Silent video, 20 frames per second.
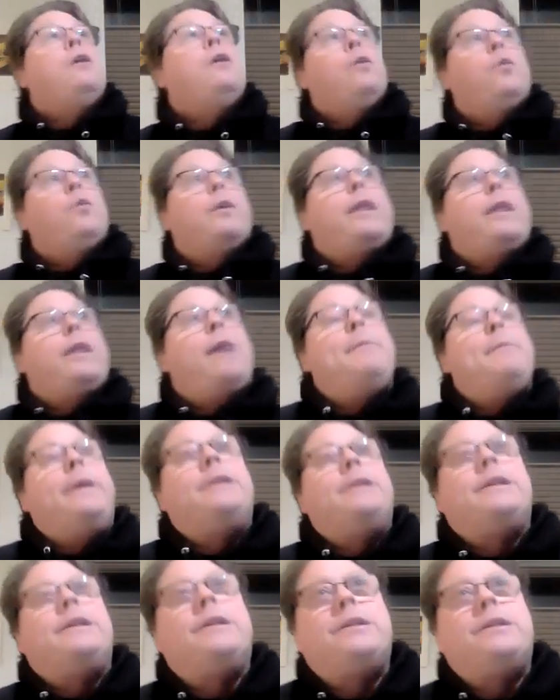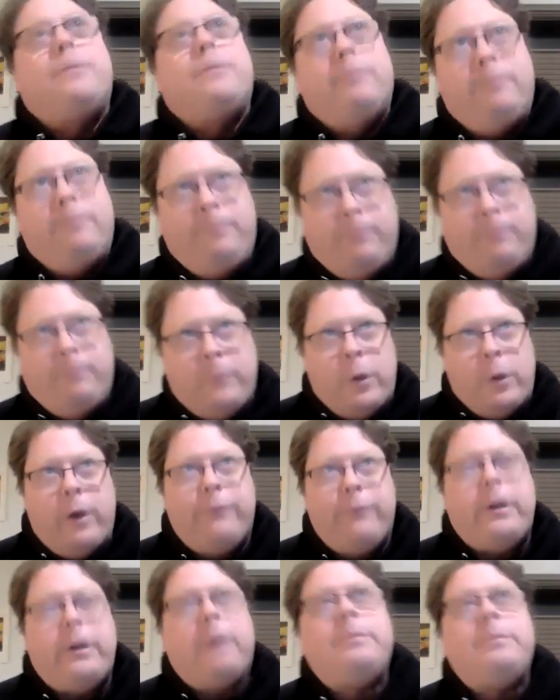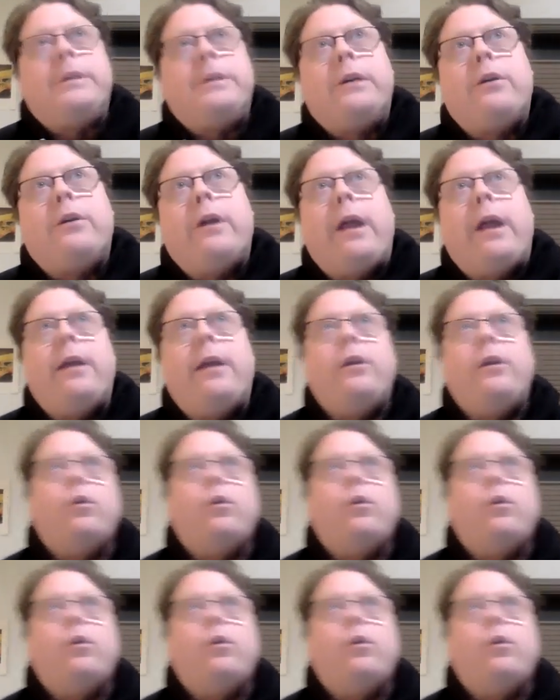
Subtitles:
What that means is you have top secret and you